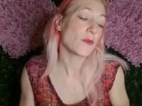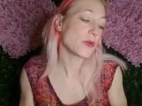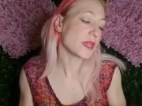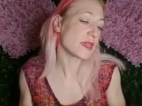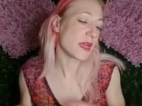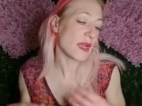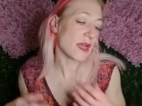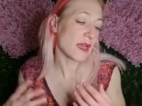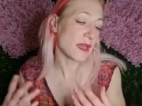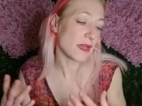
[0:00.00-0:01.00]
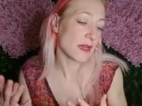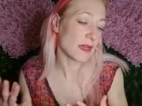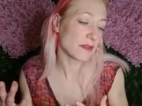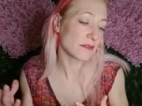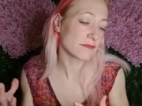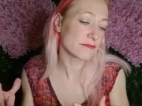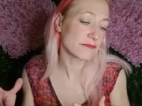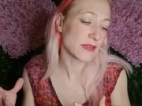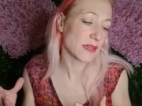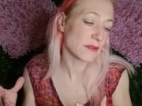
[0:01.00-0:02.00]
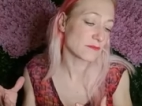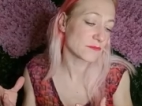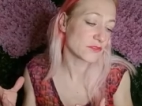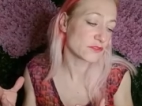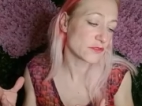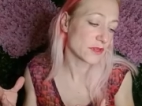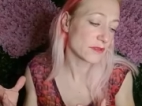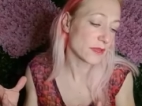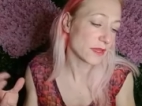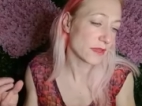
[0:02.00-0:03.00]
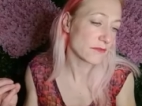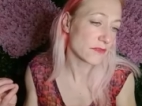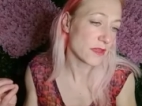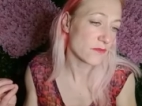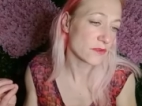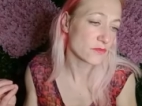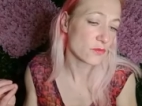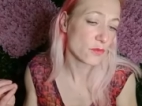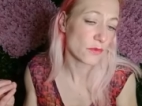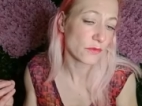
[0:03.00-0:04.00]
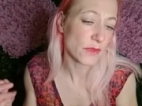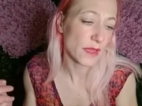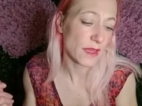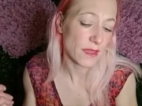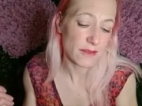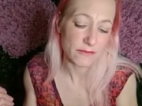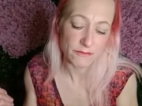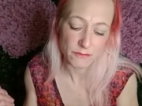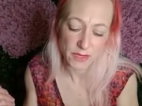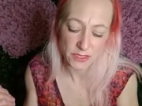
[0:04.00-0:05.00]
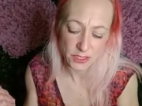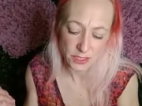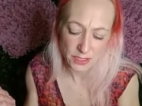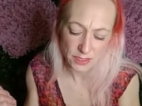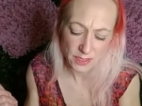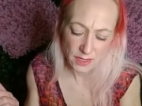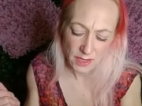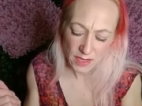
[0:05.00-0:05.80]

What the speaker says: We have, I'm just trying to think if there is one that I haven't mentioned.